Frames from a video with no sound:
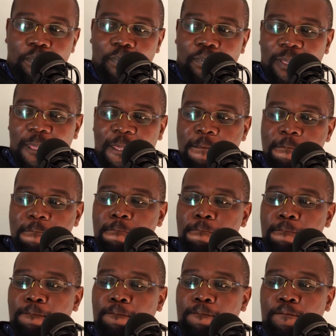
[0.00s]
there
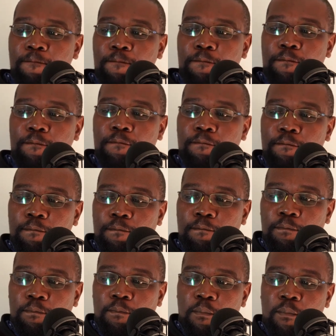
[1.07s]
are some
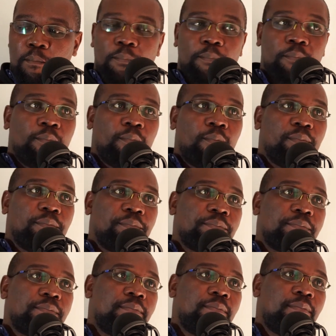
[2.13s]
things
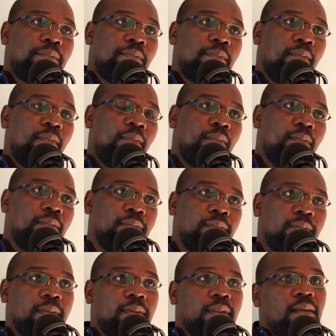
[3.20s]
or
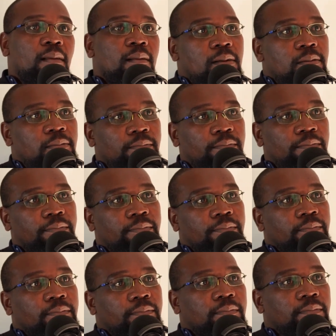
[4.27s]
some
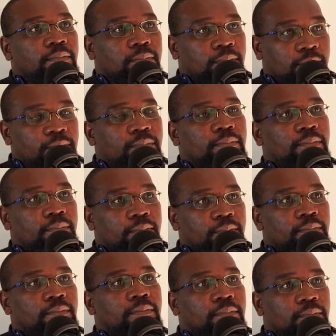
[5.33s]
decisions that
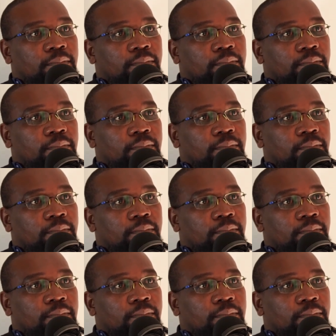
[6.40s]
need to